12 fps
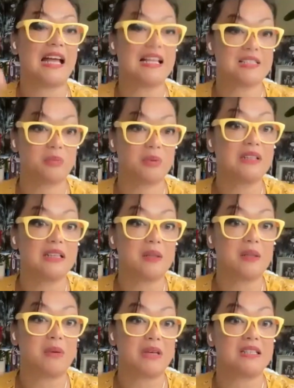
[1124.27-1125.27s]
that's really
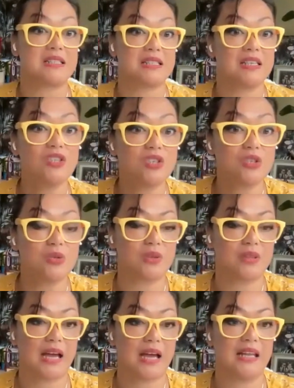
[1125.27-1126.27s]
the biggest
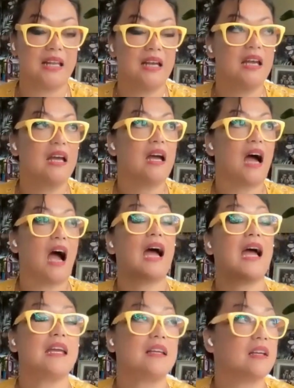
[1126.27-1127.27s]
issue that
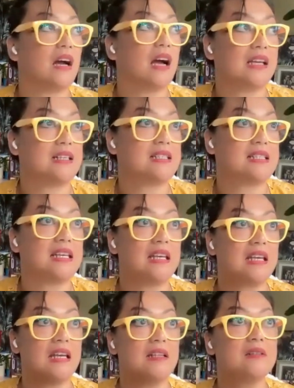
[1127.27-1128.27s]
I
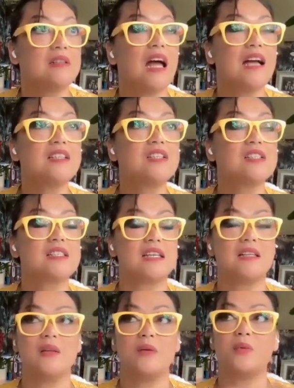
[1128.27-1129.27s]
see it not just
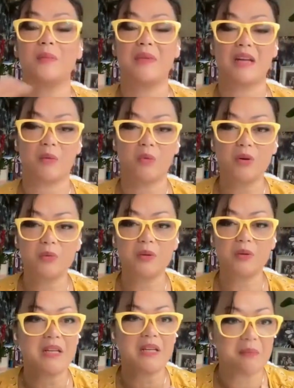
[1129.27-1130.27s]
in the women I work
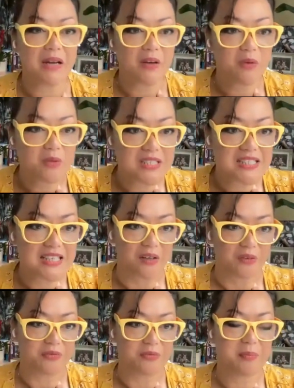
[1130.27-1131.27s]
with, but in my own
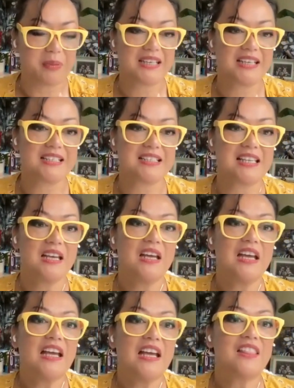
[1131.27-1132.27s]
self. Because
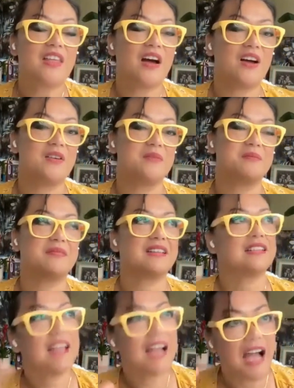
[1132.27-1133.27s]
the
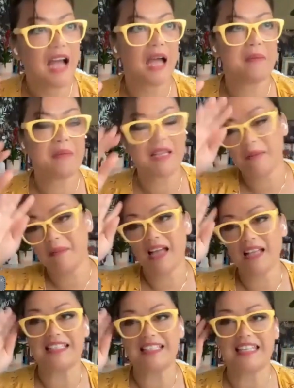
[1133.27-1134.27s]
I mean, I'm
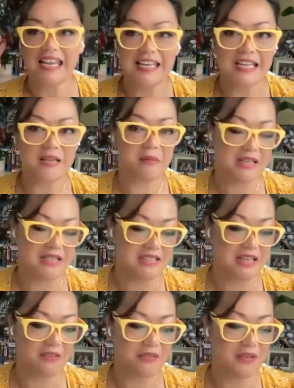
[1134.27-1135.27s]
not dating
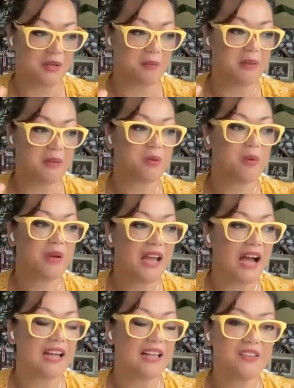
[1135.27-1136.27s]
myself here, but the way
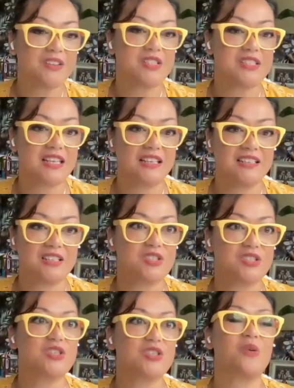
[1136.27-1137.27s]
I learned sales
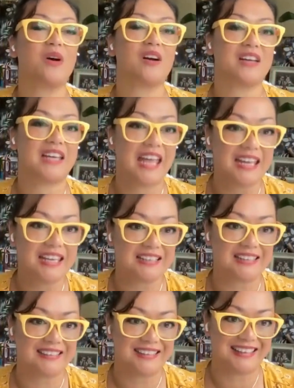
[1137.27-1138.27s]
is so
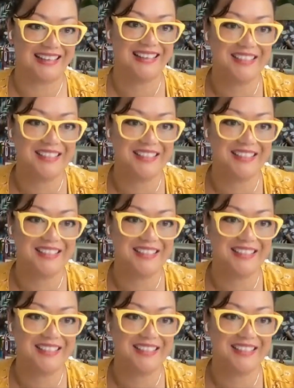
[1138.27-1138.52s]
archaically.